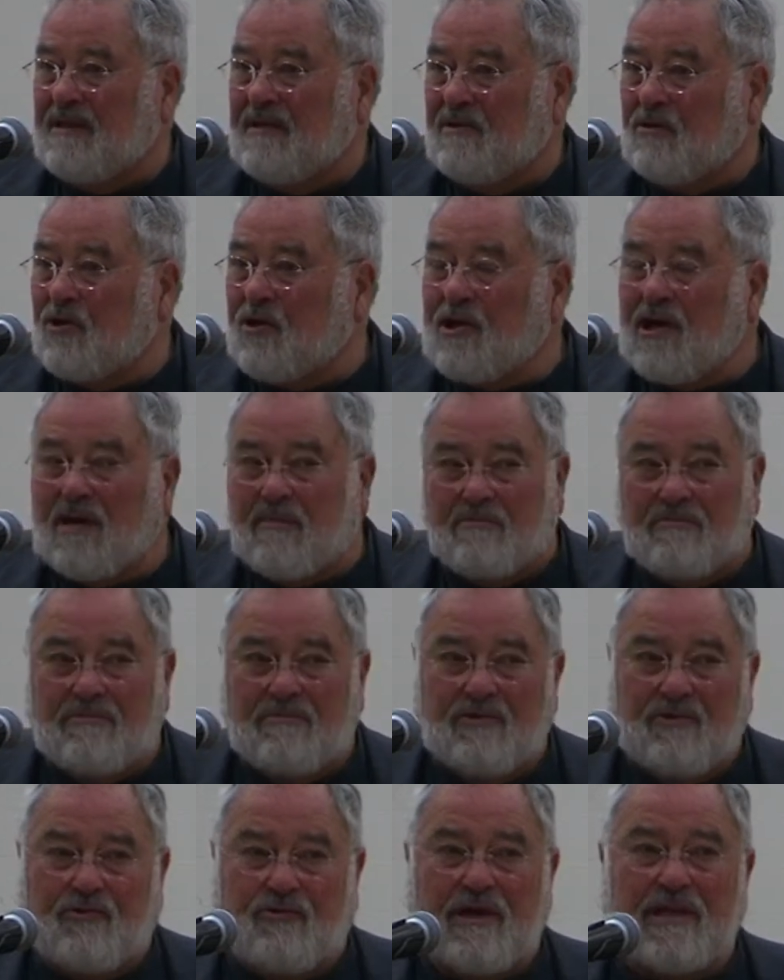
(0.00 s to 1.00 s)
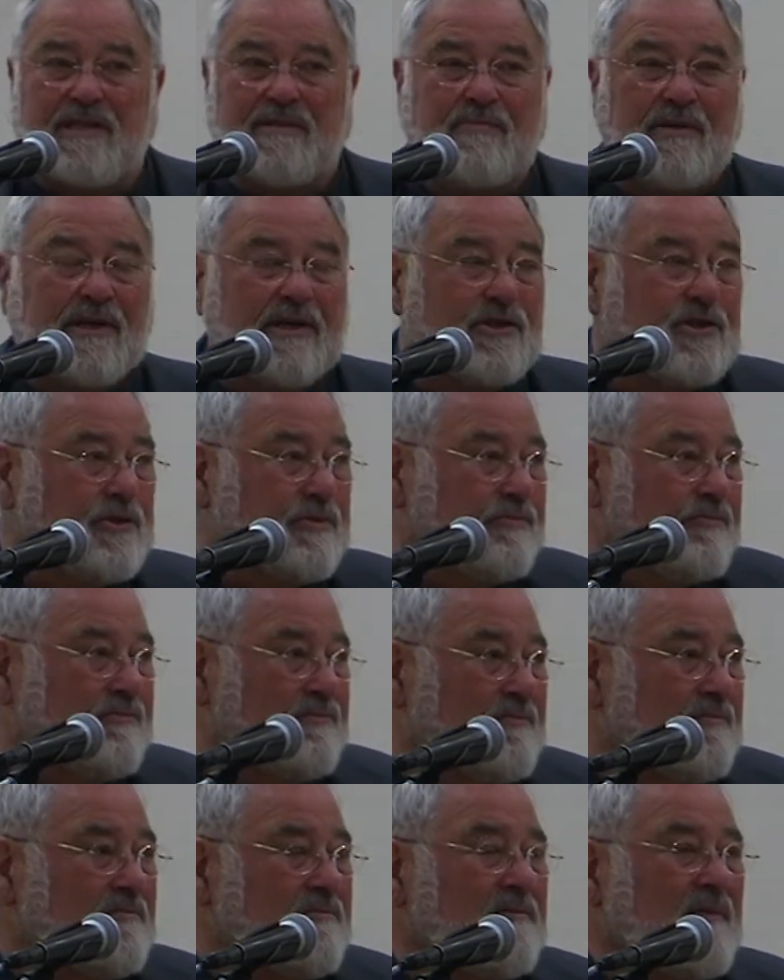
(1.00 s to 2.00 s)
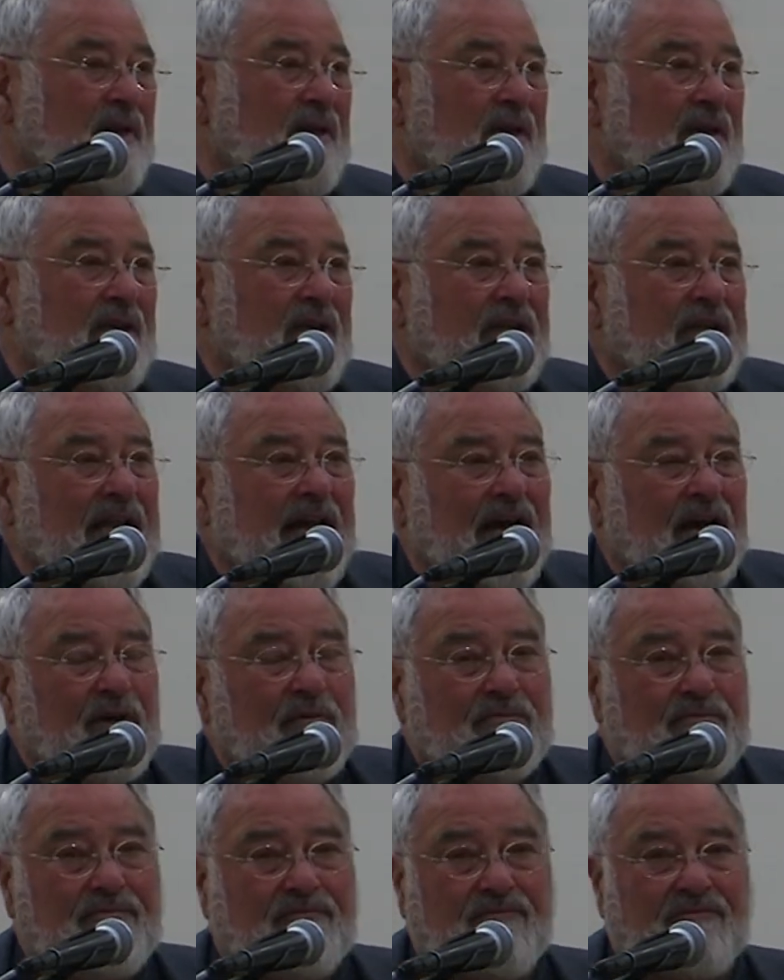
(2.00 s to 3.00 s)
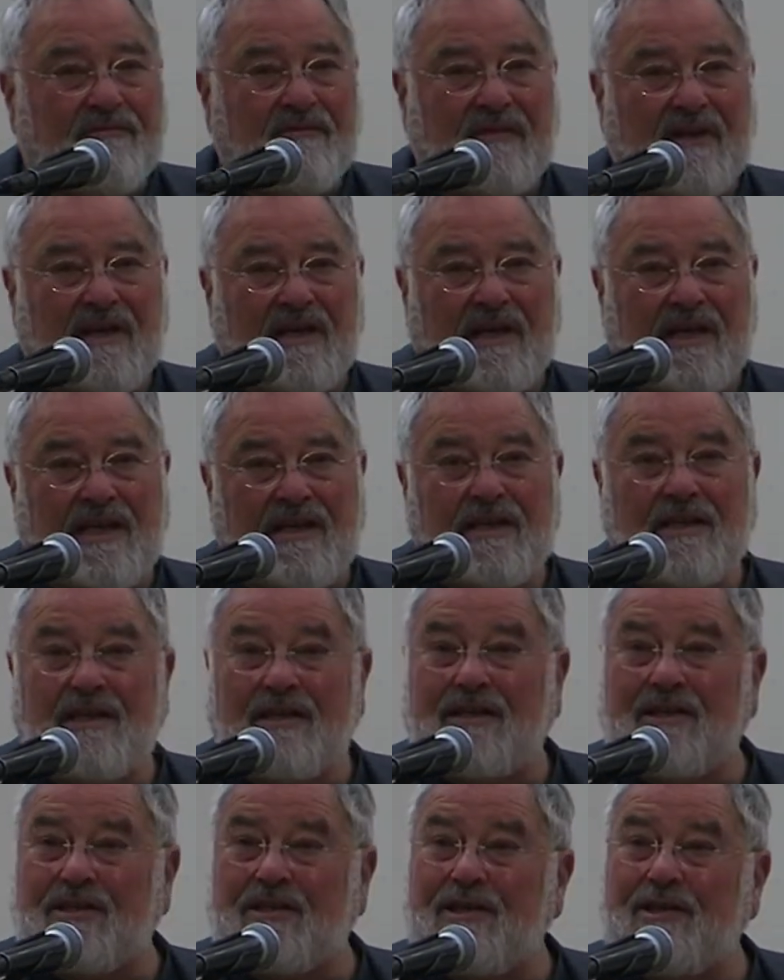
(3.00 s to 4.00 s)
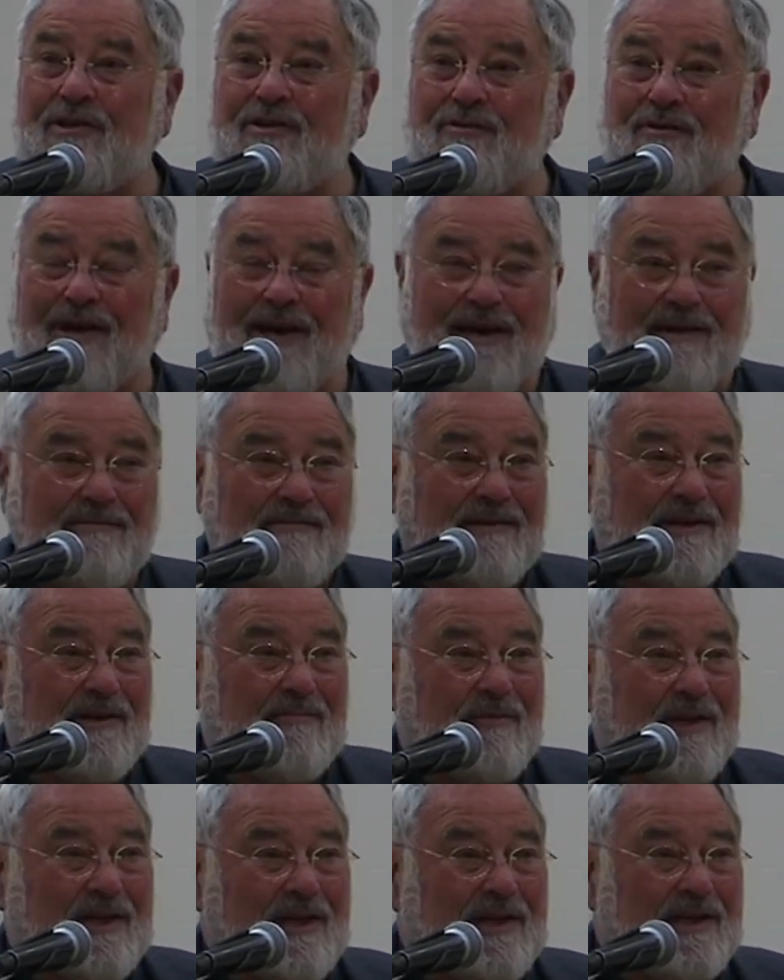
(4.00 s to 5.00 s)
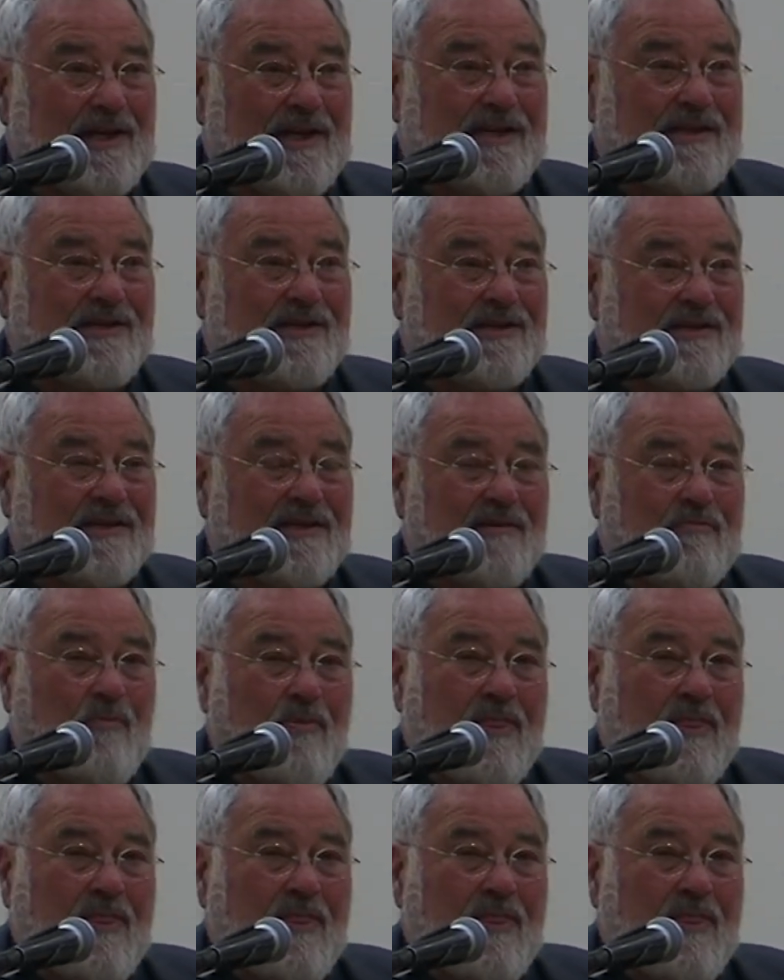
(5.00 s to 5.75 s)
Look up, great speech. Now, he didn't continue that in many cases.